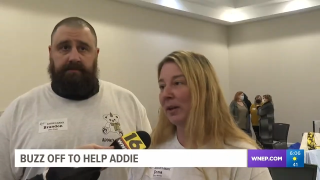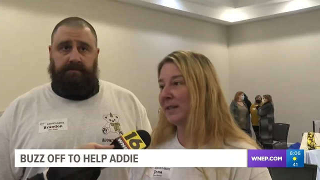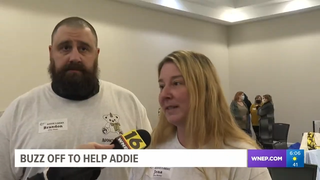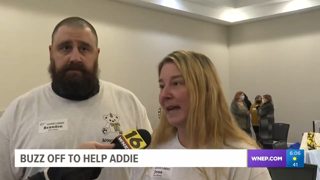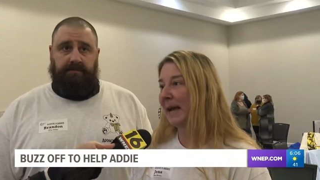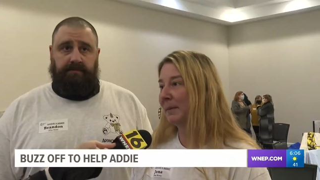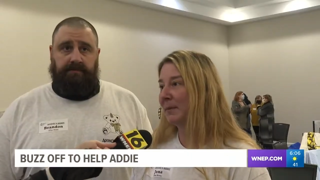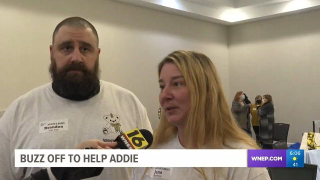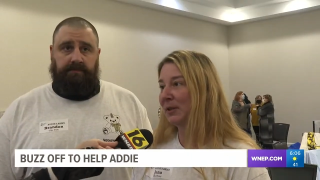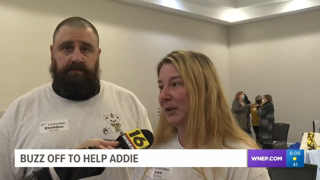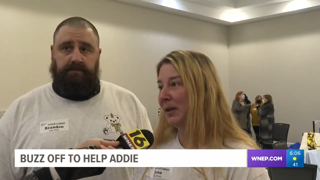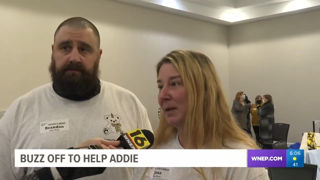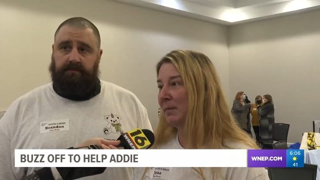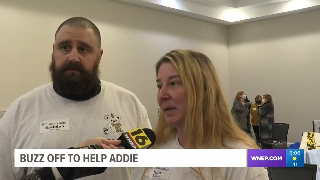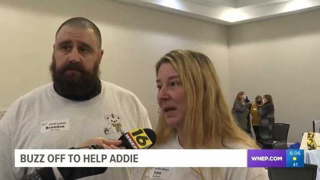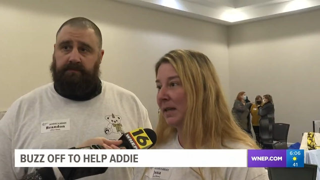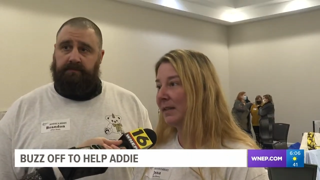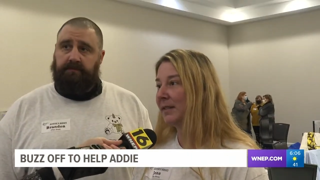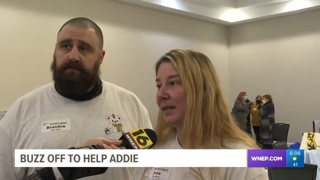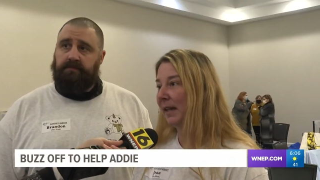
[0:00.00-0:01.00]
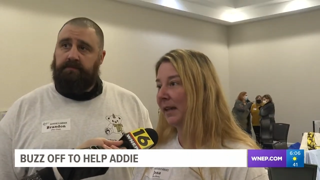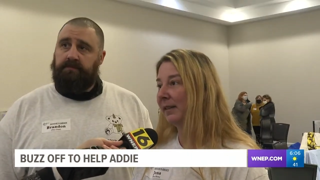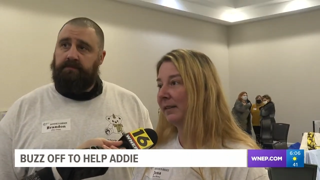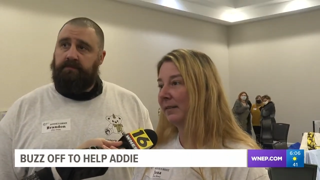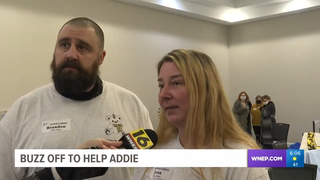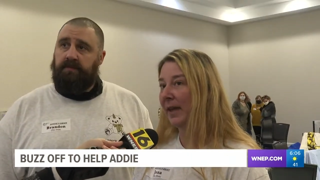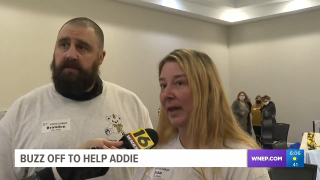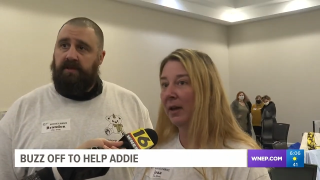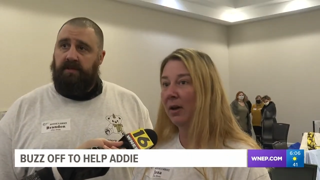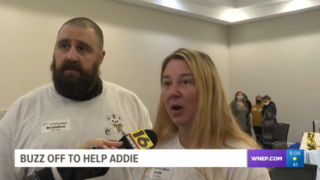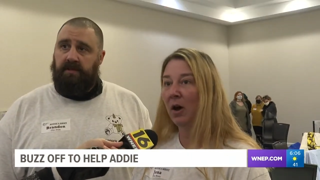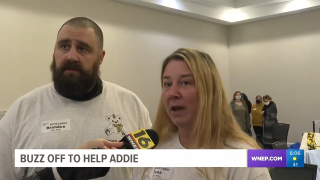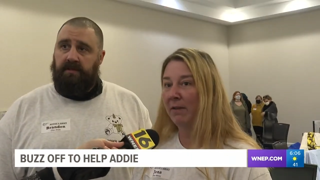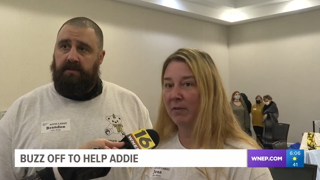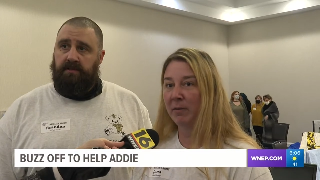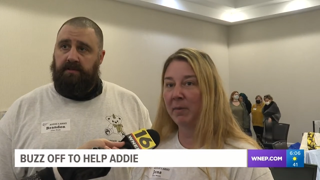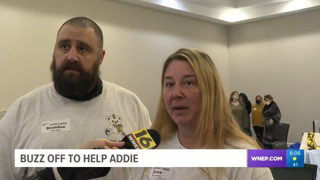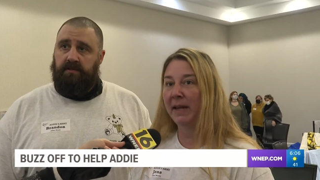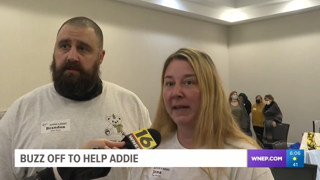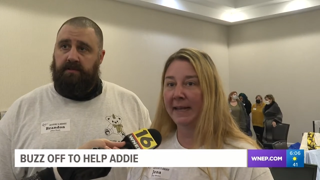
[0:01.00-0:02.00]
Speaker 1: is absolutely amazing that
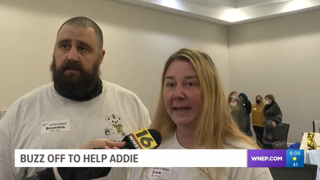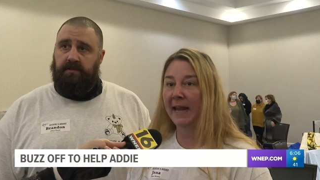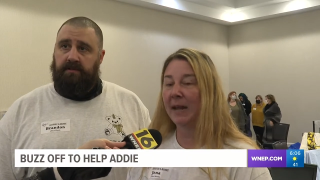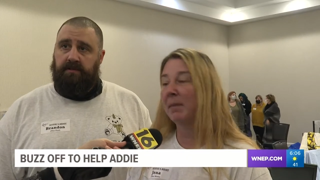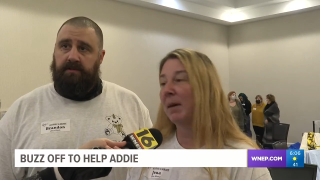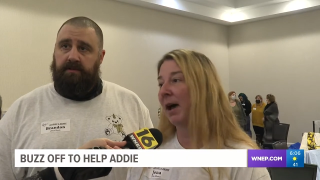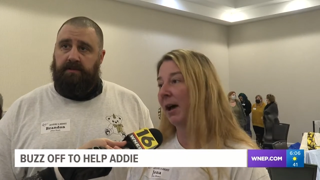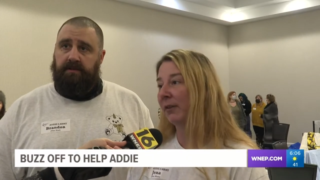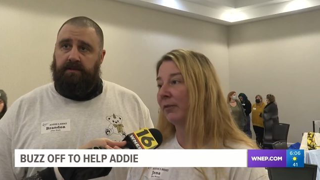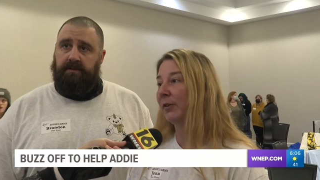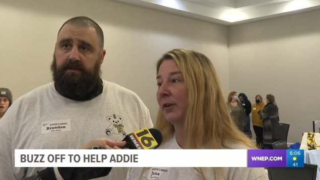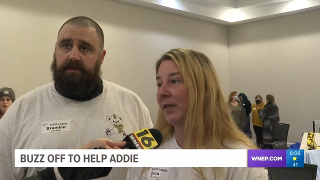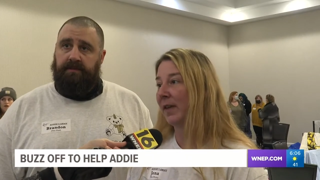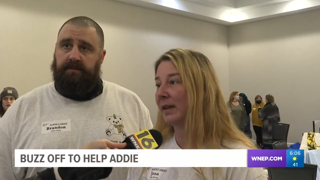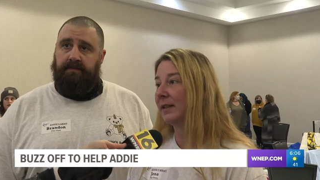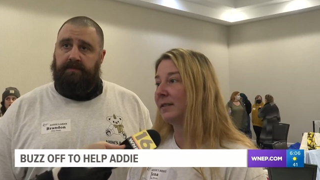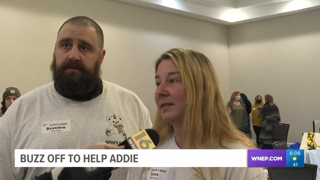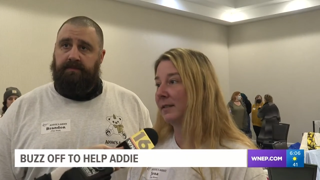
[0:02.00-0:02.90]
everybody came out for this